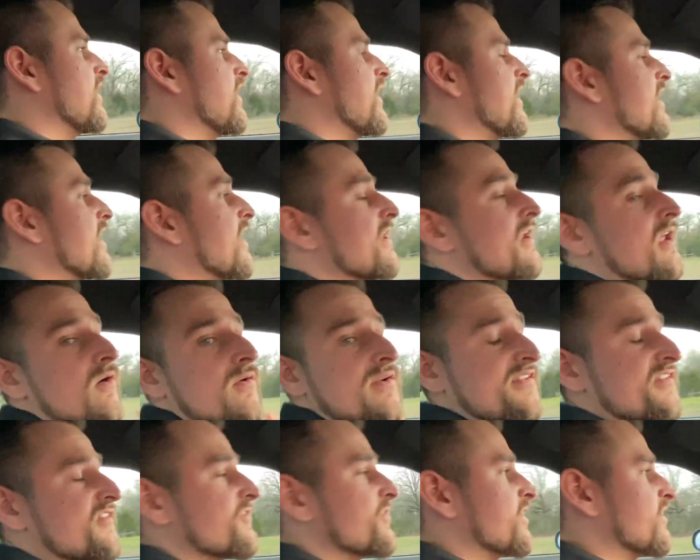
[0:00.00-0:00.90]
and I know
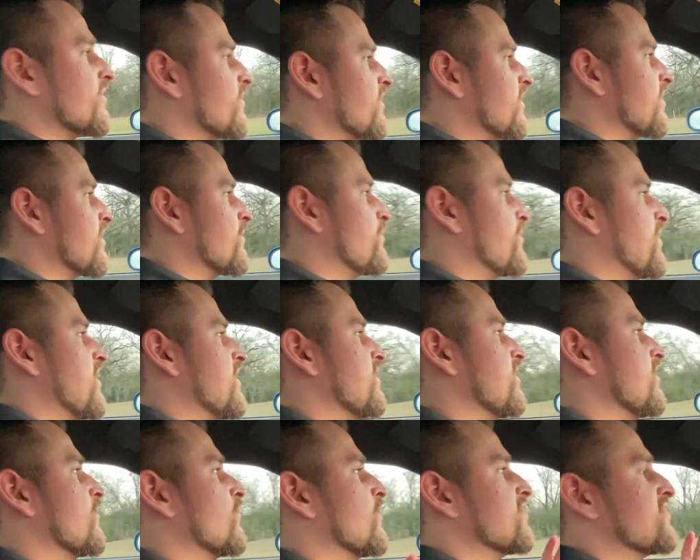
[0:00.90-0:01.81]
it's strictly an
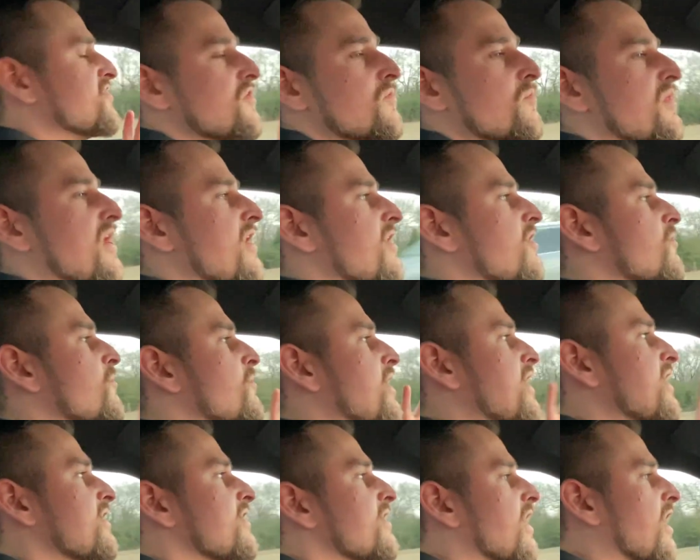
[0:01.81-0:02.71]
opinion, which you may or
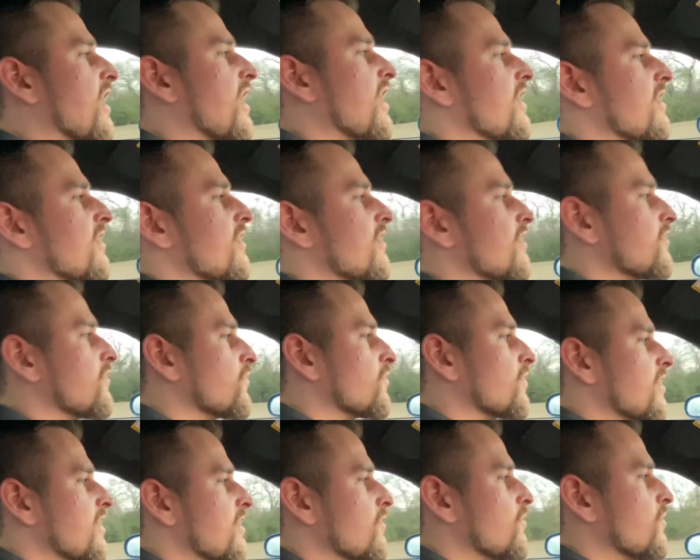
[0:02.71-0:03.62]
may not
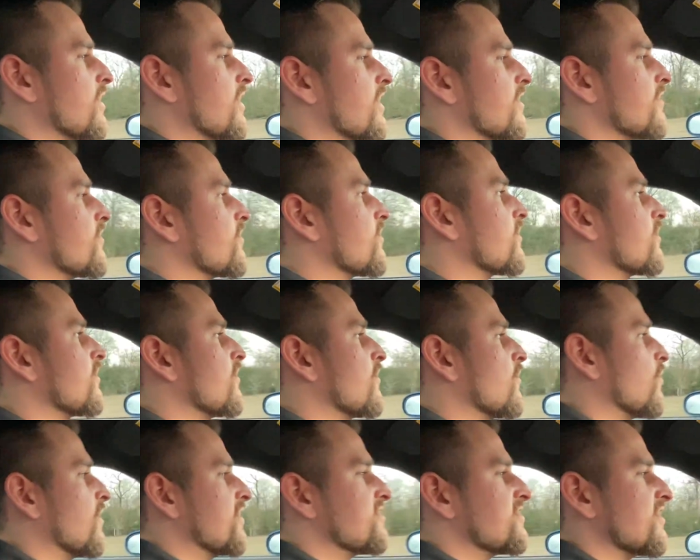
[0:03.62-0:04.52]
agree with,
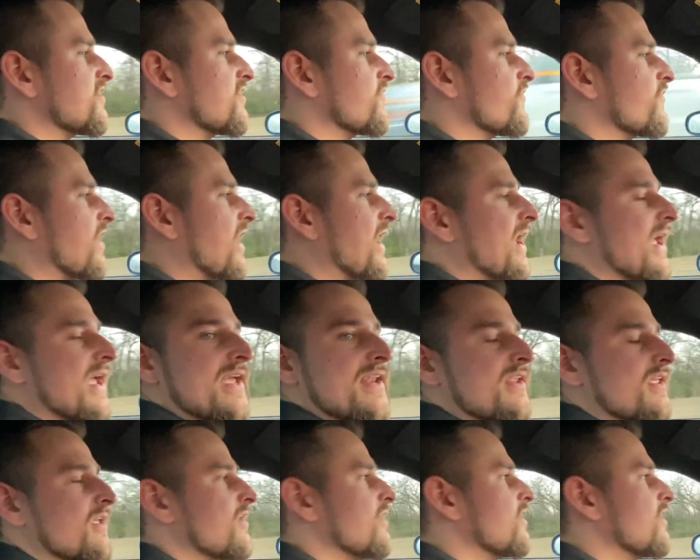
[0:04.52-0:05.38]
which is fine,